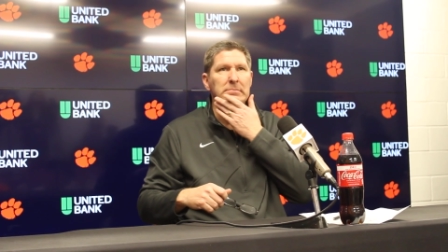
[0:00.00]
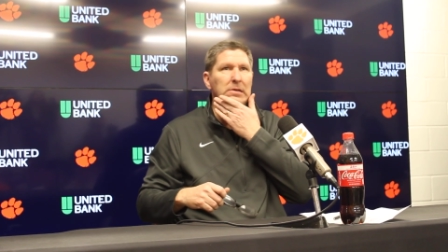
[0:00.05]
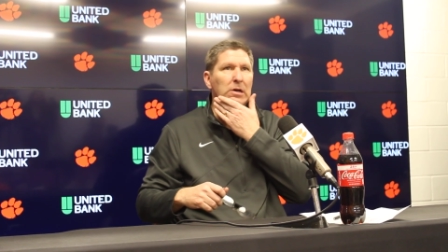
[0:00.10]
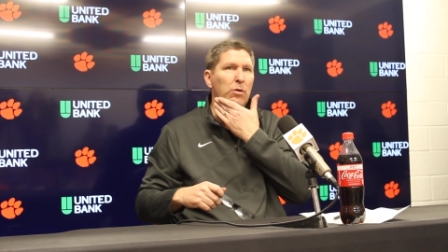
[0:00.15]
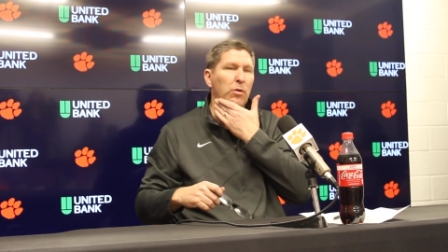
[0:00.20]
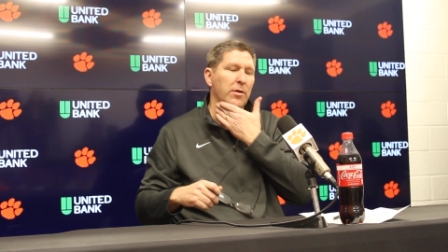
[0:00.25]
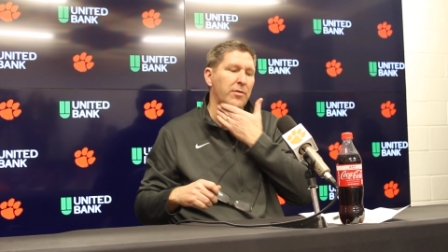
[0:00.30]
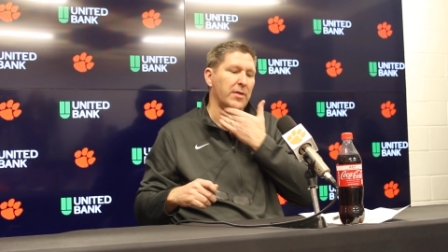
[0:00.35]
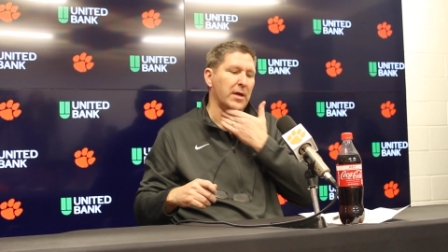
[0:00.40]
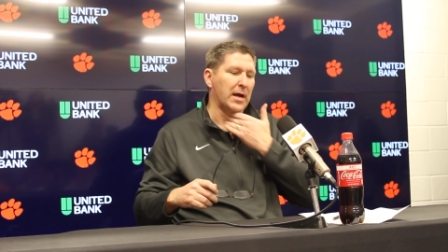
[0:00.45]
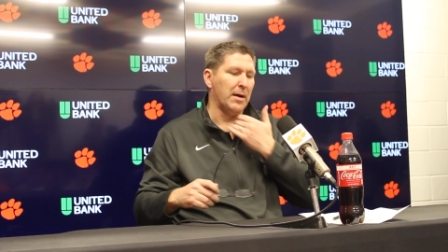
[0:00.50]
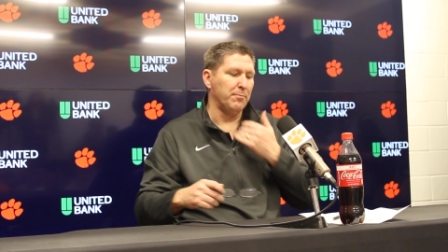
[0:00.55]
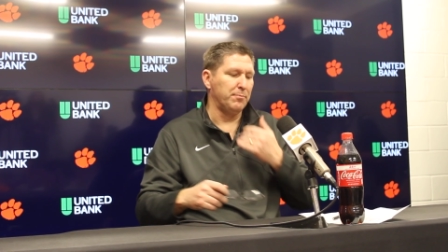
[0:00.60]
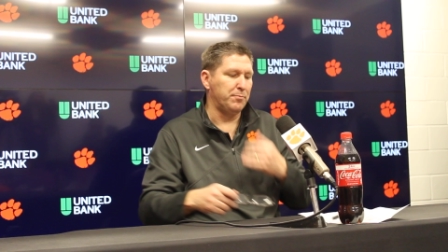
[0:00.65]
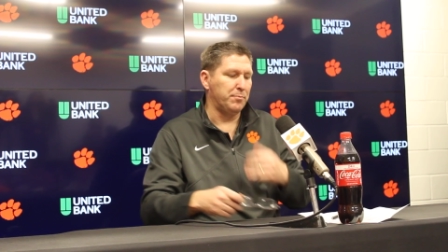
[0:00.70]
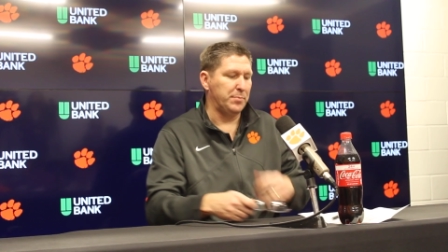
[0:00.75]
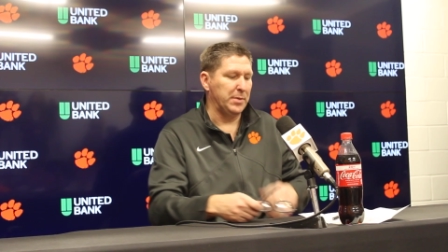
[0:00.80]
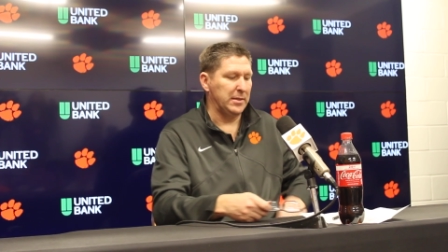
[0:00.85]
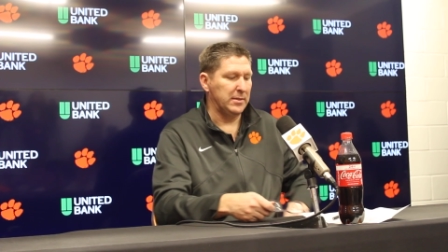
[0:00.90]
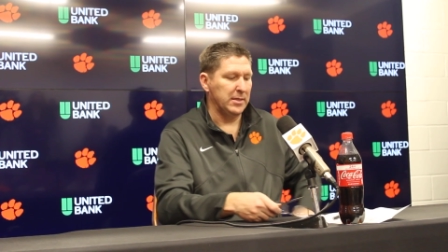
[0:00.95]
only thing I've
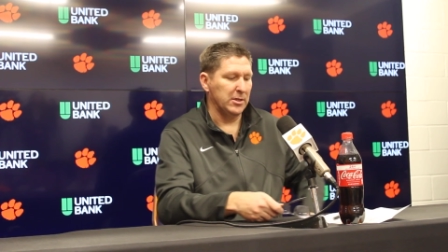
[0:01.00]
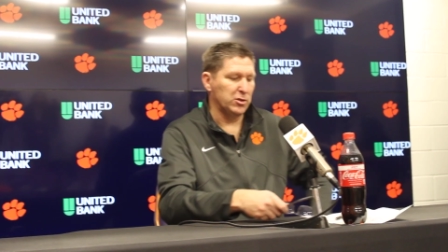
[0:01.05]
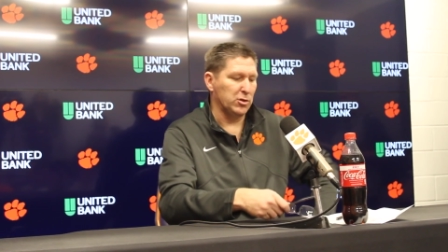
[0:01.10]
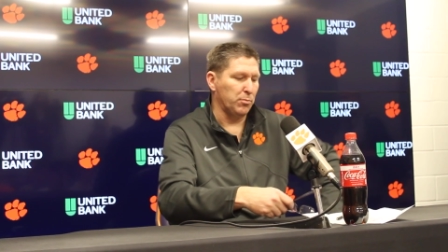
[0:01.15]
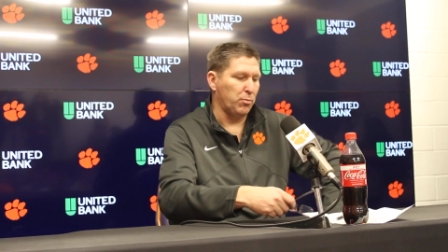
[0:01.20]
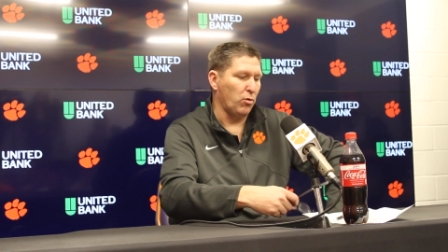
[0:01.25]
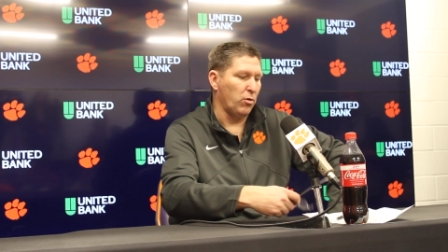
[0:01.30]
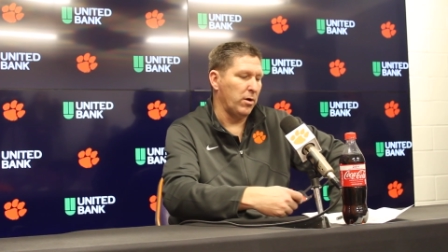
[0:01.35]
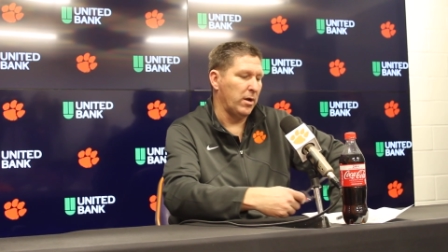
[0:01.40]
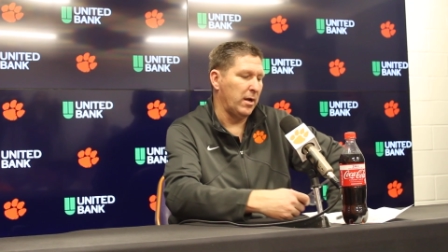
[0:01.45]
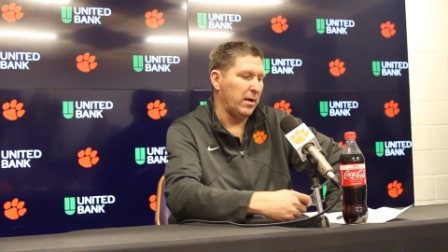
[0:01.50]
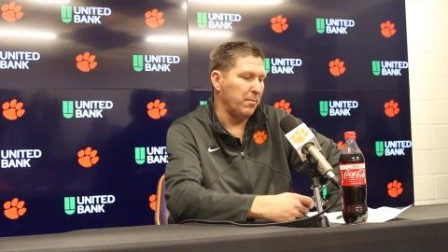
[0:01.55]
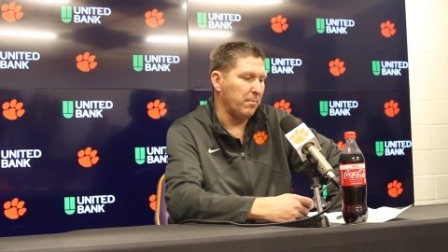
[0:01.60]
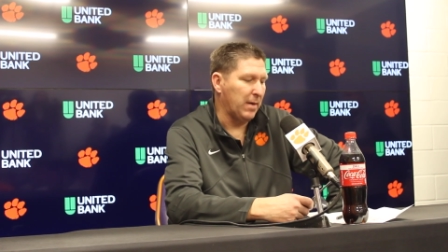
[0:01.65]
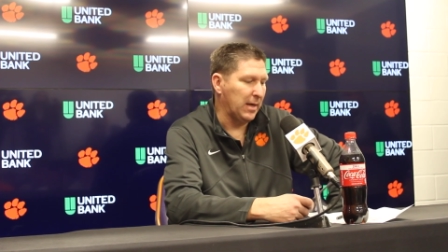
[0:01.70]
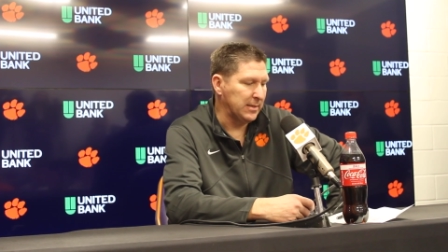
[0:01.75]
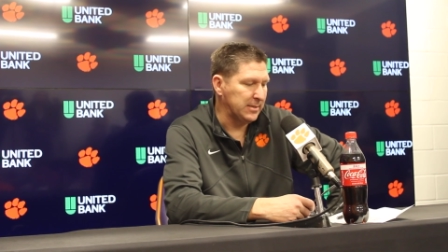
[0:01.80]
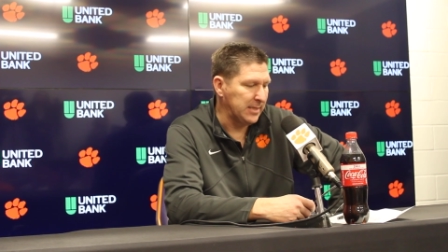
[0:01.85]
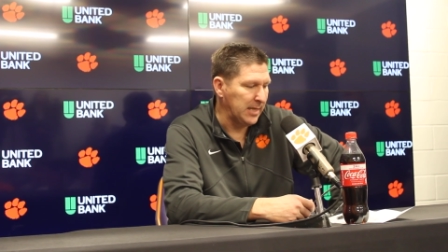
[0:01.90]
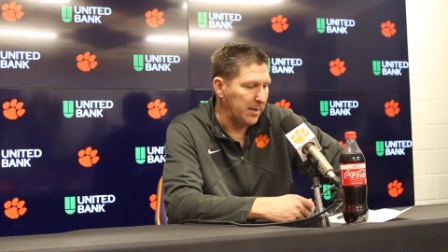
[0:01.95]
been disappointed in
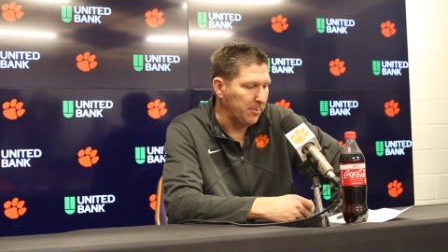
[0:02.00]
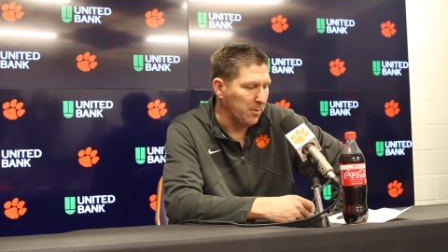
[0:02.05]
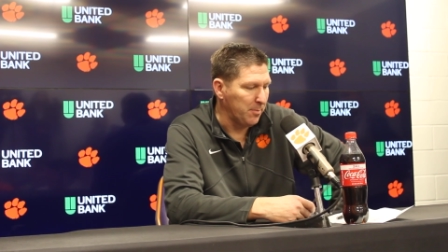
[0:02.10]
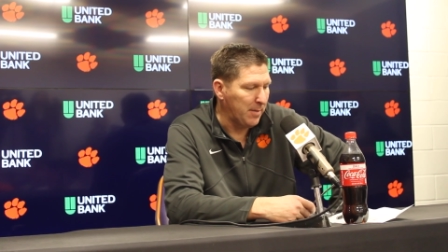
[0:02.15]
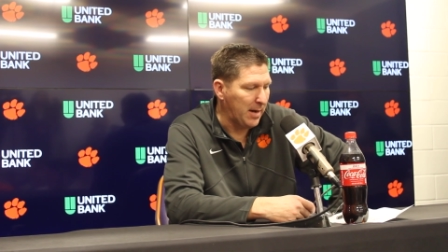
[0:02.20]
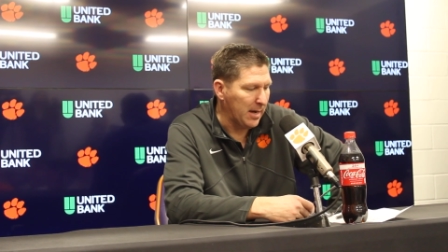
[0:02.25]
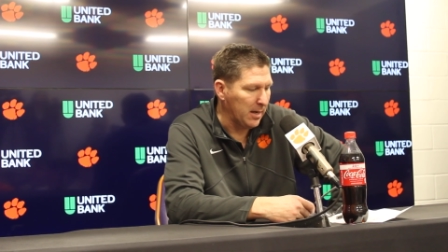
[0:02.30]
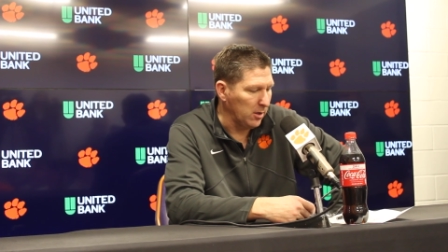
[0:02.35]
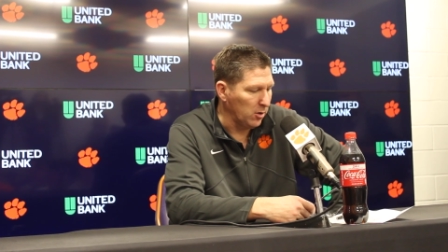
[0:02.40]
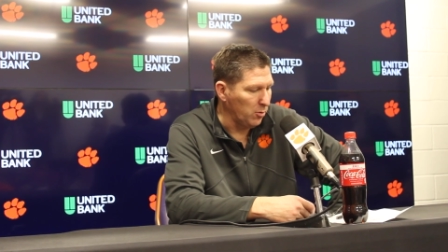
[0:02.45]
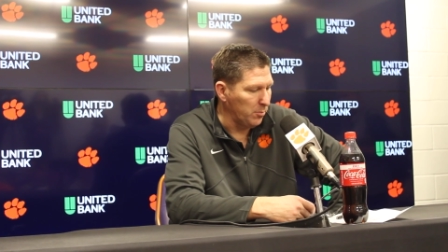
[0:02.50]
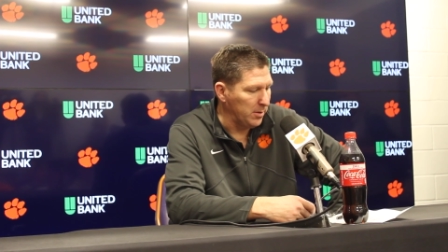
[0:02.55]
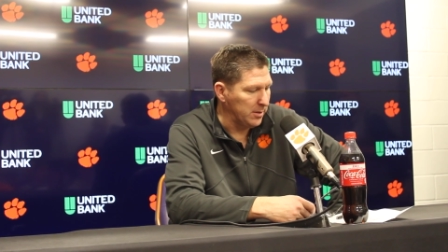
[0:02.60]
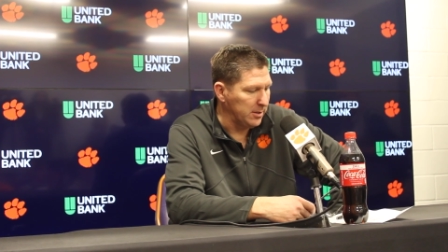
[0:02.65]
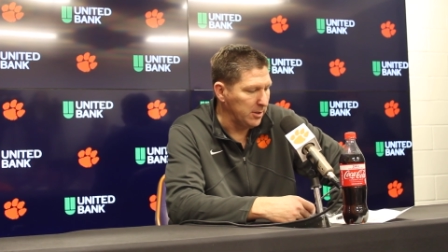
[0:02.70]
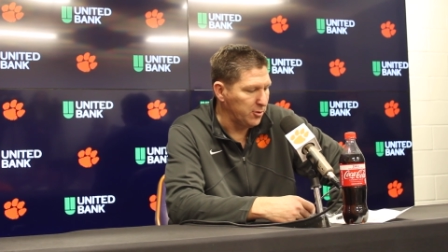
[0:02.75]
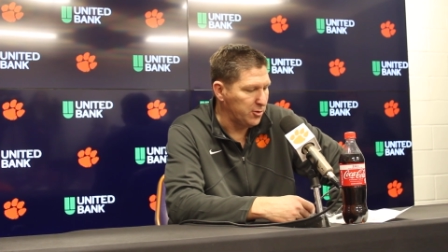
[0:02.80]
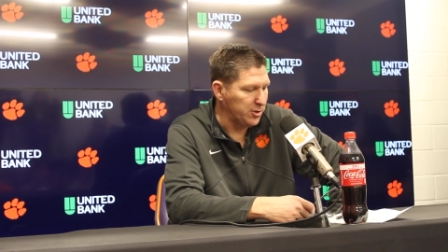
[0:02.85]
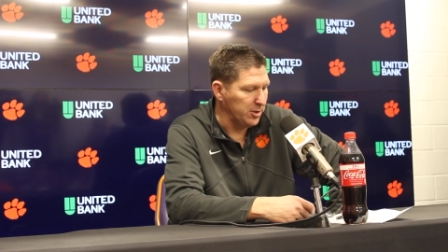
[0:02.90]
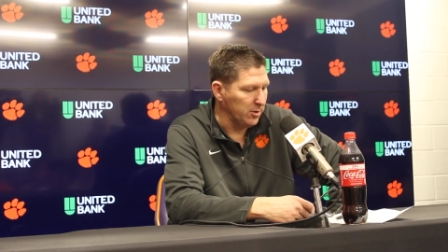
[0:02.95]
my team about a little bit
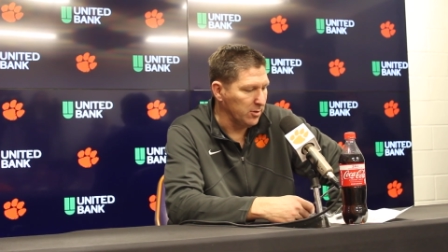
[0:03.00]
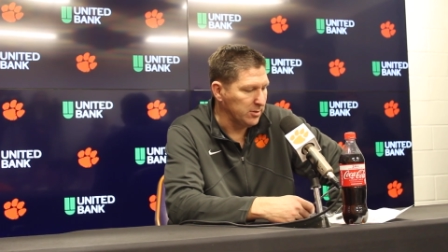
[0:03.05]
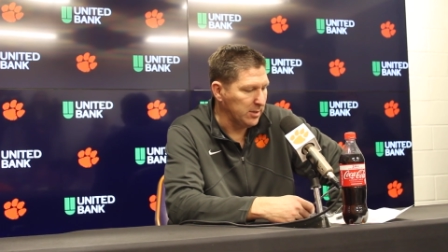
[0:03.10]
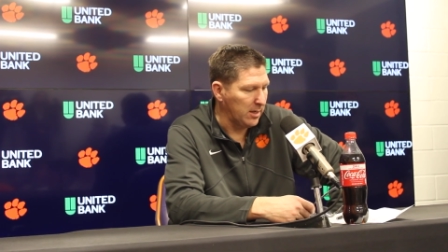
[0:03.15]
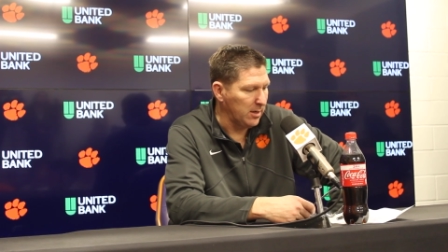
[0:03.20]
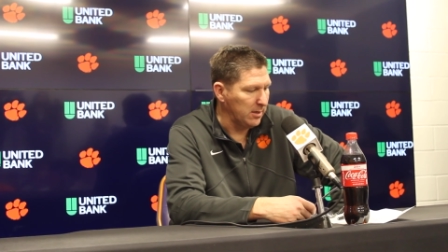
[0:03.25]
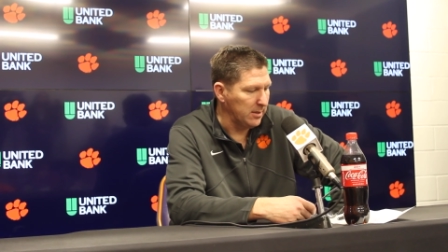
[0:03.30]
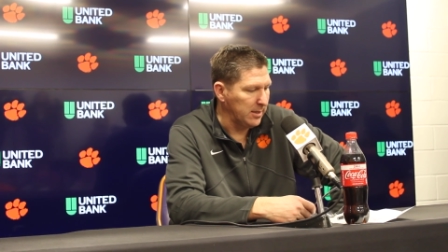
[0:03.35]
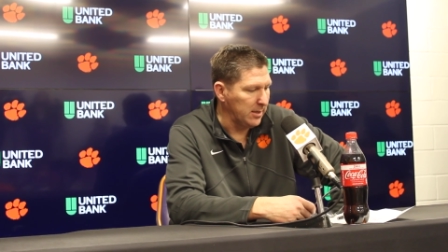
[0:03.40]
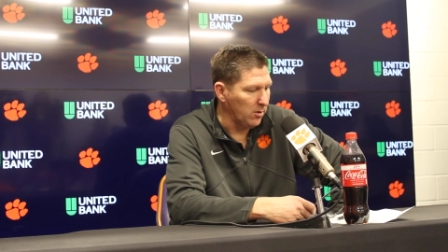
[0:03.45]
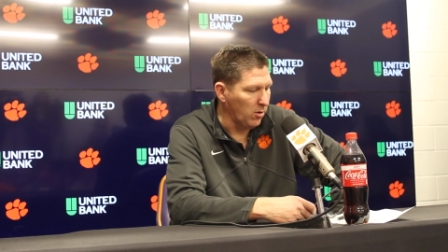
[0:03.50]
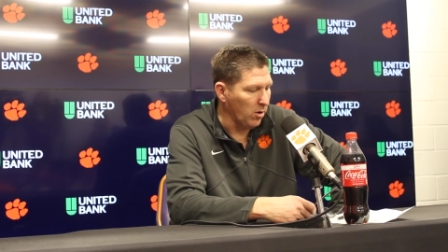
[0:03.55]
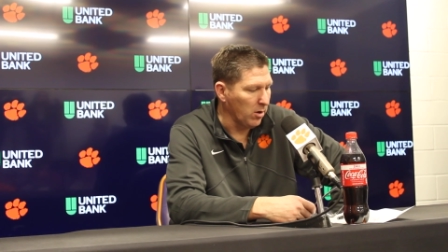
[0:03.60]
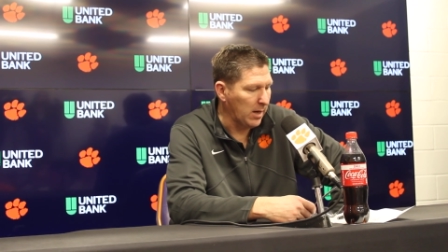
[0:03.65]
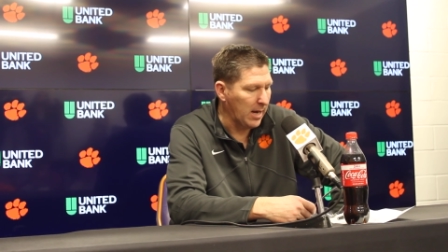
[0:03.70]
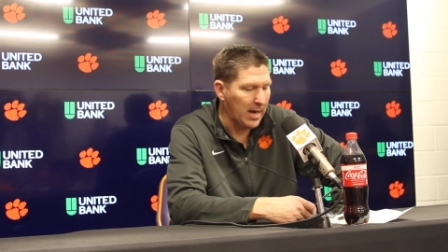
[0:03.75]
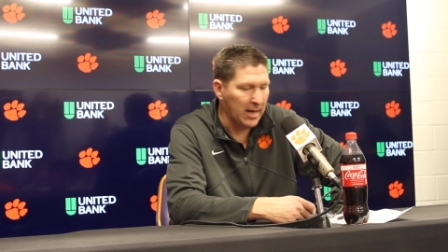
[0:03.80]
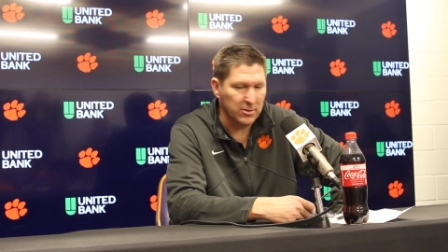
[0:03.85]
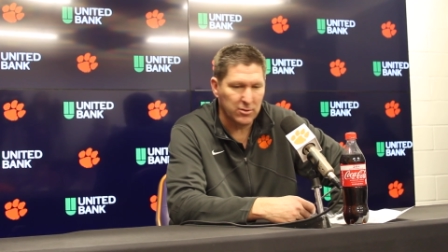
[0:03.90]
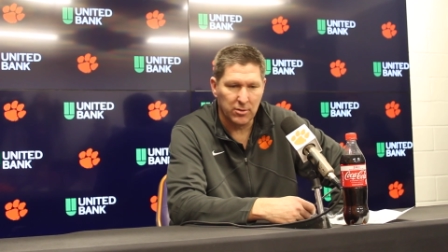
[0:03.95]
this year is, I, you know, our
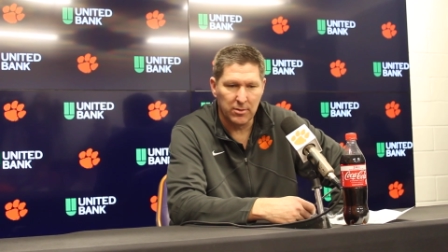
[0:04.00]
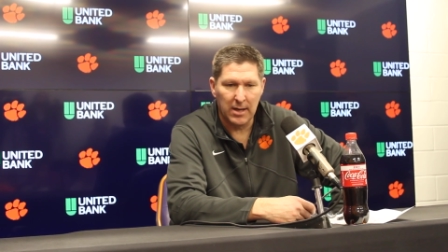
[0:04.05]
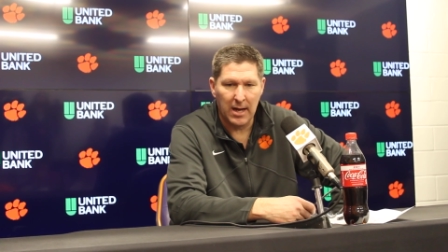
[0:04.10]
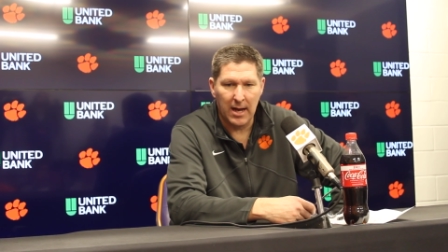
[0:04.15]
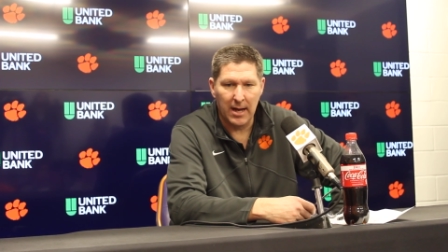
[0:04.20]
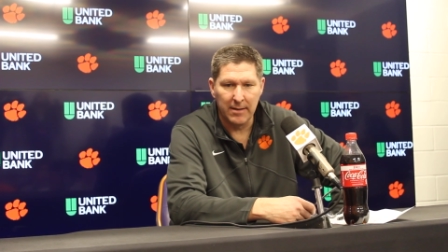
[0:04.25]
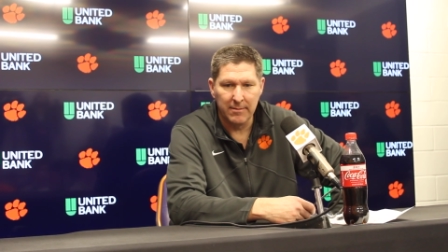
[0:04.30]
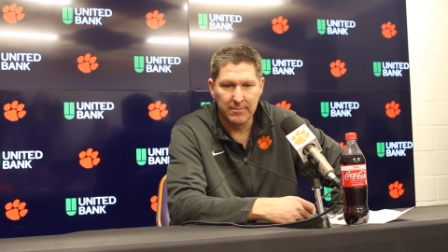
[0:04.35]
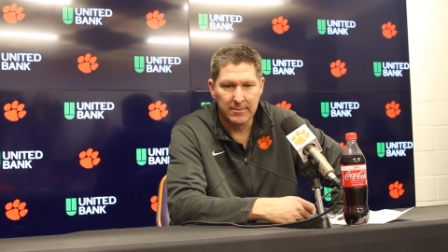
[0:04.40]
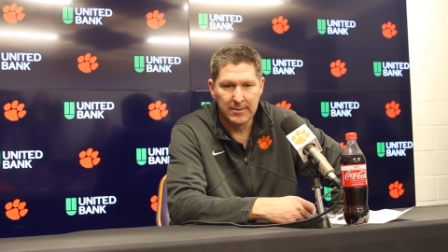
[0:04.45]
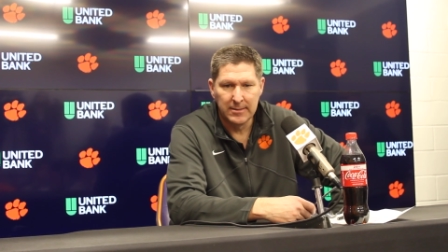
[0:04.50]
guys are not